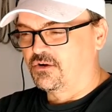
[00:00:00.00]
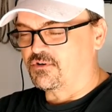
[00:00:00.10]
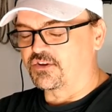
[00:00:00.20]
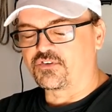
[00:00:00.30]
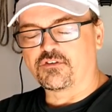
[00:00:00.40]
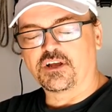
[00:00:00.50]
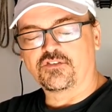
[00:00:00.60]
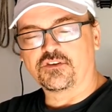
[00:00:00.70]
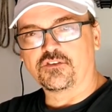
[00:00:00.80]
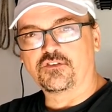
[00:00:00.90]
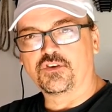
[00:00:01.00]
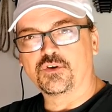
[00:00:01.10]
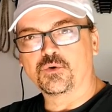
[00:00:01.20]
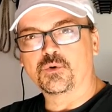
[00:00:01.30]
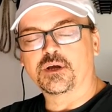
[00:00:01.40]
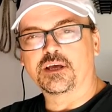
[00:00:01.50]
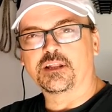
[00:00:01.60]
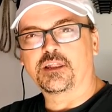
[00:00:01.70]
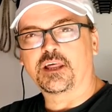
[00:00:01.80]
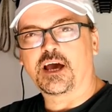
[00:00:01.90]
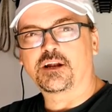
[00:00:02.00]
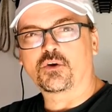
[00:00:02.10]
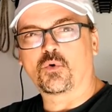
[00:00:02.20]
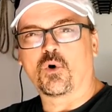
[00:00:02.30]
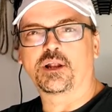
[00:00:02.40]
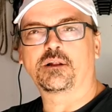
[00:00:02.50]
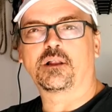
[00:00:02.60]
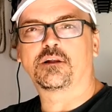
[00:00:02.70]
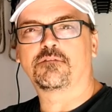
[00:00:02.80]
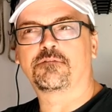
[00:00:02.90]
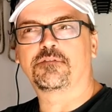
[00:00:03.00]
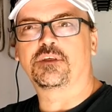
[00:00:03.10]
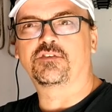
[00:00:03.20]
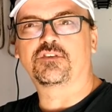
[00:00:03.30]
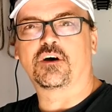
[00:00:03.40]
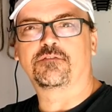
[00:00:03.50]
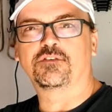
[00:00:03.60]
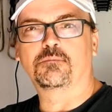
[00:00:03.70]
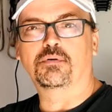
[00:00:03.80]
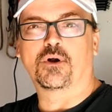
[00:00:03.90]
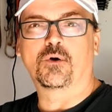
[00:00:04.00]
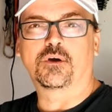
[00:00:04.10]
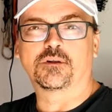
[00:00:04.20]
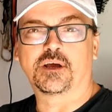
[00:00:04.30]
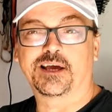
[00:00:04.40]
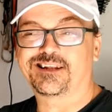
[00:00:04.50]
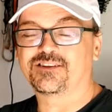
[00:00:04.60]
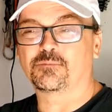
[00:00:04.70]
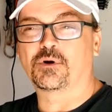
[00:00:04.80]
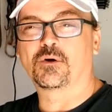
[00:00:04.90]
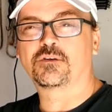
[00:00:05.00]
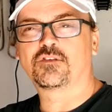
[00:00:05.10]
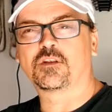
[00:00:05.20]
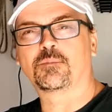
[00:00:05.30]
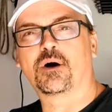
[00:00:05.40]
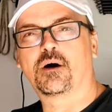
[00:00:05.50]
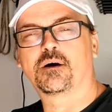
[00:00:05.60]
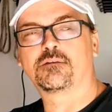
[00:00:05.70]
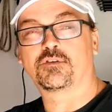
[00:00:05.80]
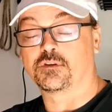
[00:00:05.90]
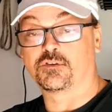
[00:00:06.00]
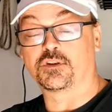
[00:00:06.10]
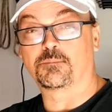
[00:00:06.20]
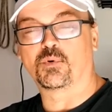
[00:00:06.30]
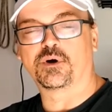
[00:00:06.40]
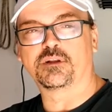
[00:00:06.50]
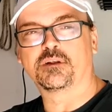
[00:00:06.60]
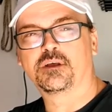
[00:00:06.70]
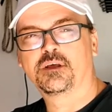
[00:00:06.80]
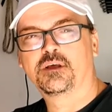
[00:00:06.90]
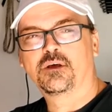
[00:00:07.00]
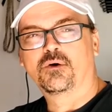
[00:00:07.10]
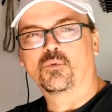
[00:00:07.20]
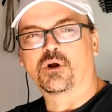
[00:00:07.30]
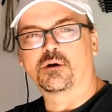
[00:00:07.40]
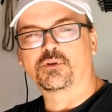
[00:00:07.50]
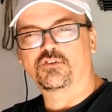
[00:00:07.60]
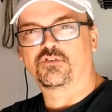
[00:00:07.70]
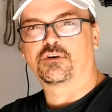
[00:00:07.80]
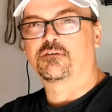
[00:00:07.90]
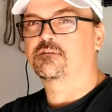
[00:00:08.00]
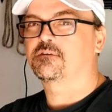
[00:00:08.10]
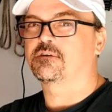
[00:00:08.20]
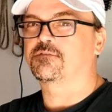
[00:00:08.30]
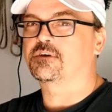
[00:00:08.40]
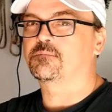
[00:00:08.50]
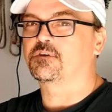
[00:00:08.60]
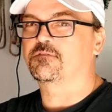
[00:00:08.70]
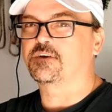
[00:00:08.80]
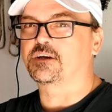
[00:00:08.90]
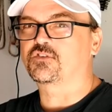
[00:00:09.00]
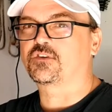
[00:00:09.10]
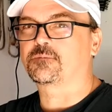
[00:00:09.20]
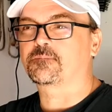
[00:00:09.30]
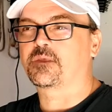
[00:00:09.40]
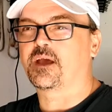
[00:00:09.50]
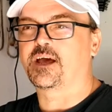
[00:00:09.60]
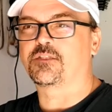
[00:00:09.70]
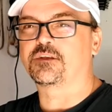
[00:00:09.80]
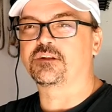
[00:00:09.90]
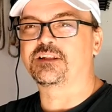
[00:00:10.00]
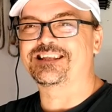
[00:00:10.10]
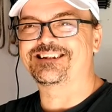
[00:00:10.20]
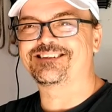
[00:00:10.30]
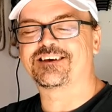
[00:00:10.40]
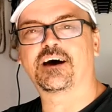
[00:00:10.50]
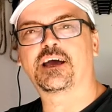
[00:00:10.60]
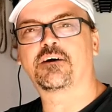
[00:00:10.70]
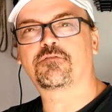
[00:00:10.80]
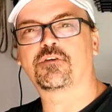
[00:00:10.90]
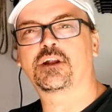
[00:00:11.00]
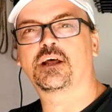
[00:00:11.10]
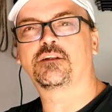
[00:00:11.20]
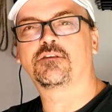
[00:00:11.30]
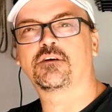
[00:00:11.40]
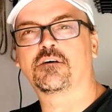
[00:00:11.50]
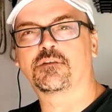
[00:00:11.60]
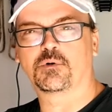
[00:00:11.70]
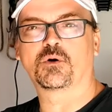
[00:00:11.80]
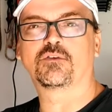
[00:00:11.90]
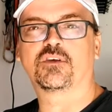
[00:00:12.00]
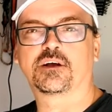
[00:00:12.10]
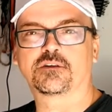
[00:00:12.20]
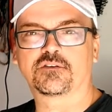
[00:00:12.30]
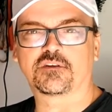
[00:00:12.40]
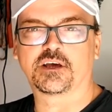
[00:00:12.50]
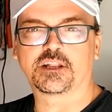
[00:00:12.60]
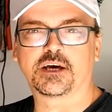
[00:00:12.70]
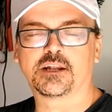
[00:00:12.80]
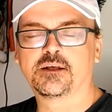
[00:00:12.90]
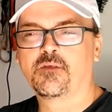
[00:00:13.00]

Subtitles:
restorations do, in that quite a lot of this stuff is broken, and it's broken to the point where I'm not sure if it can be fixed. And the entire front end of the motorcycle is like that.